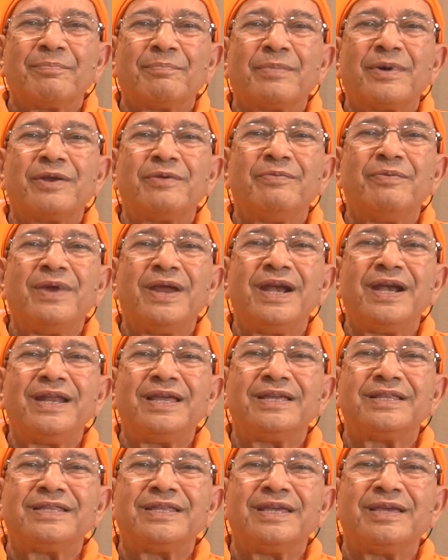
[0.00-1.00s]

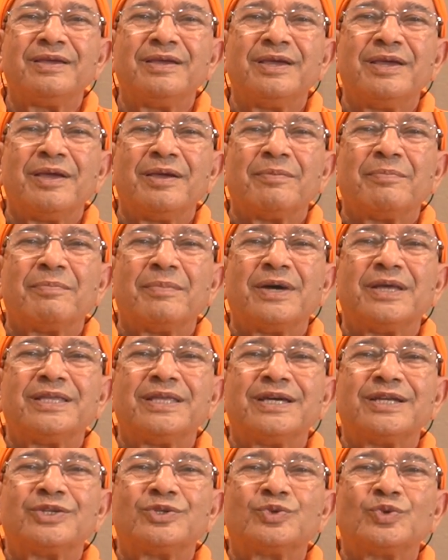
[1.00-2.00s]
pervading the
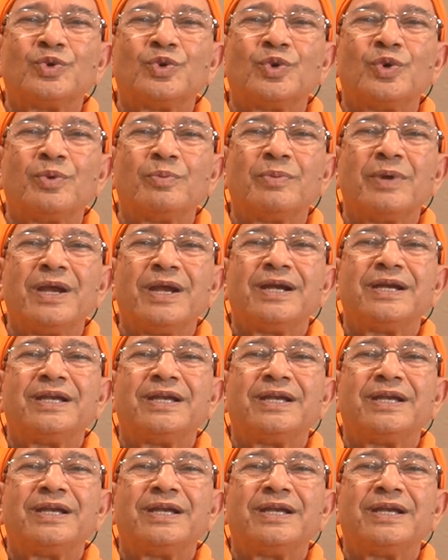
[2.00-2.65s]
mother's womb,